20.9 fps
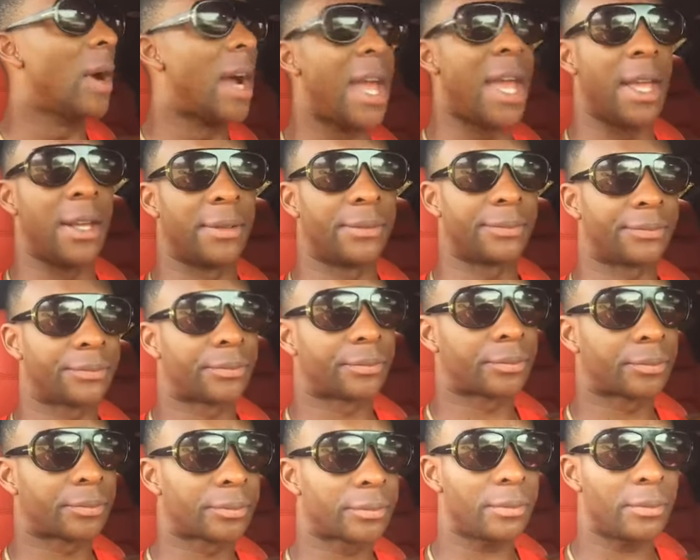a
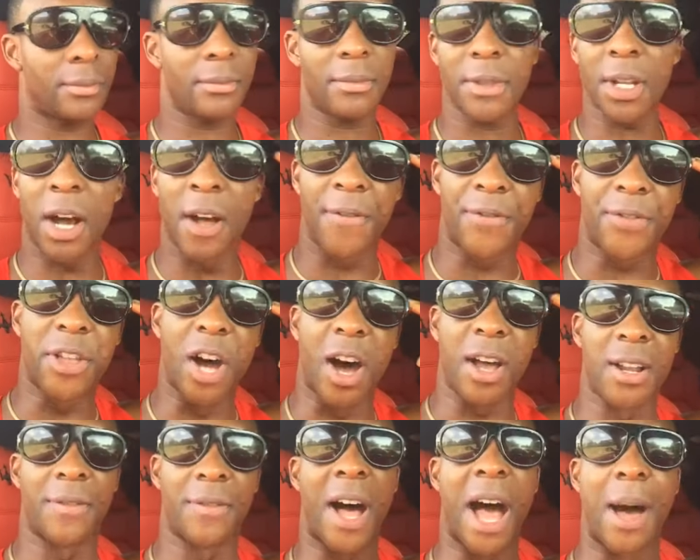
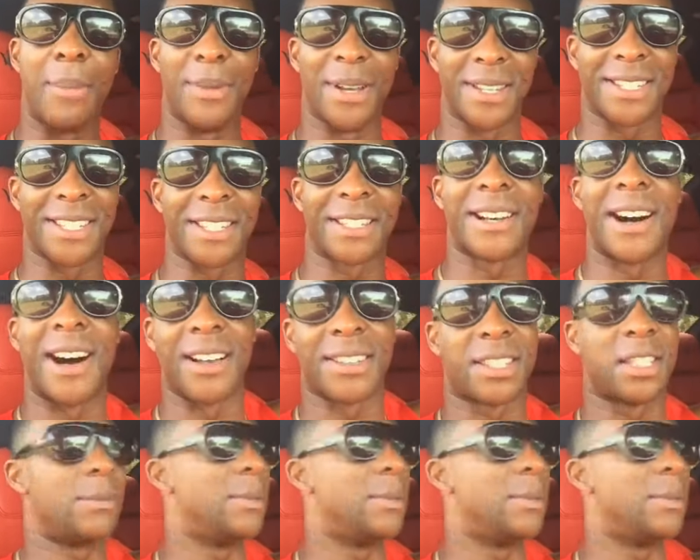thought of how much it costs to